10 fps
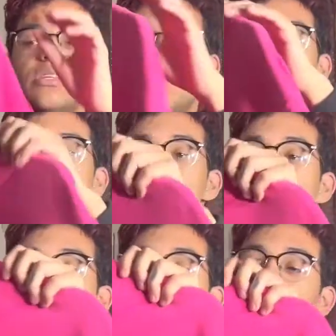I will never
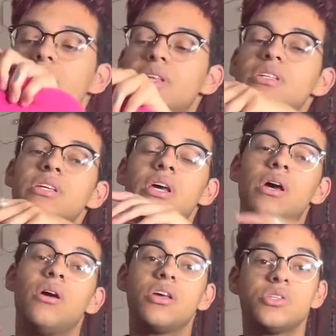get rid of this,
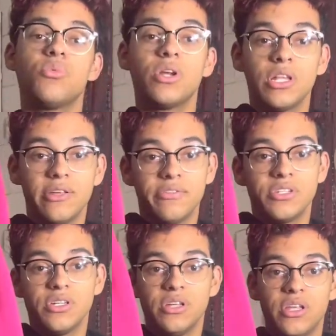because one, I love this
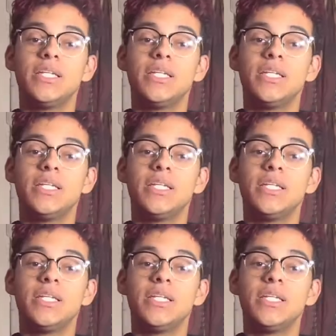hoodie,